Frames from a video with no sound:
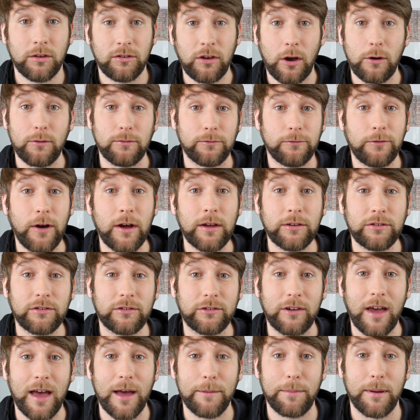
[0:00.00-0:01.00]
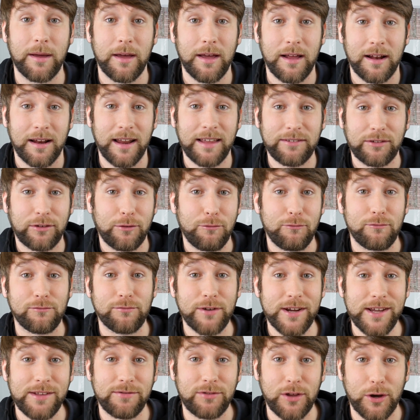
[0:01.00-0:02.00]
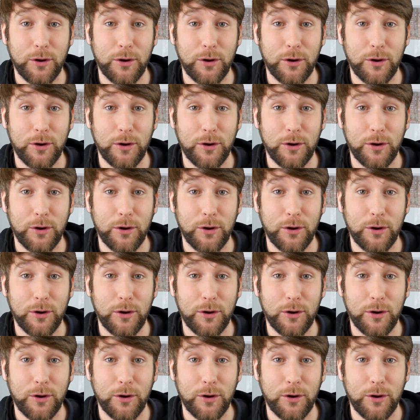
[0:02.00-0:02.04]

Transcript: So first step, let's read the